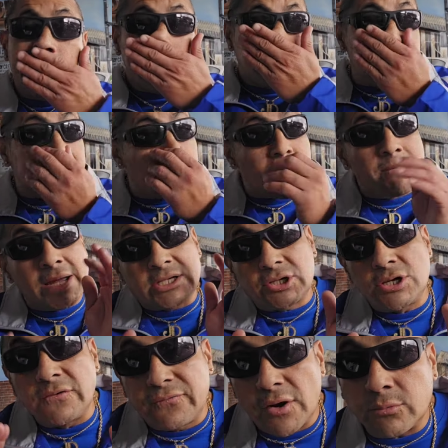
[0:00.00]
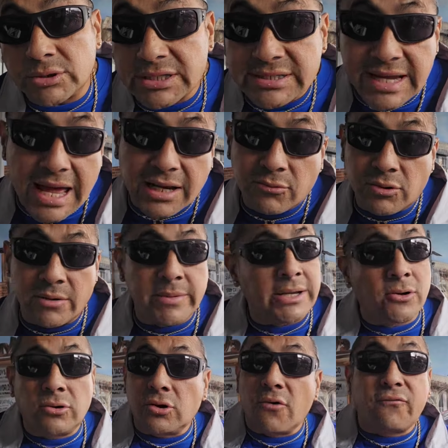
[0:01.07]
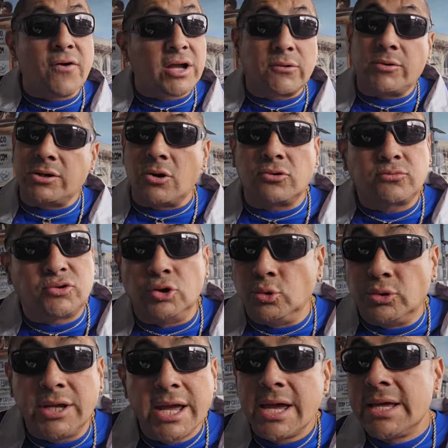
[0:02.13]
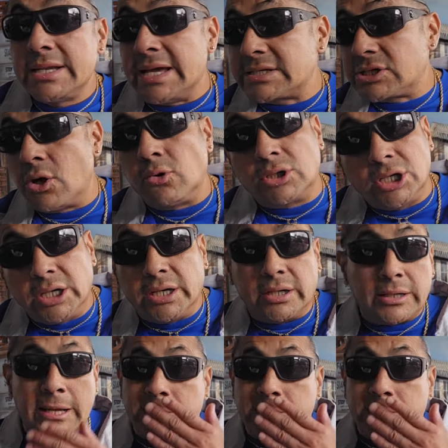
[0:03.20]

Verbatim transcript: You just gotta make sure you fuck with a solid one, man. Don't go fucking with no dude that's no good.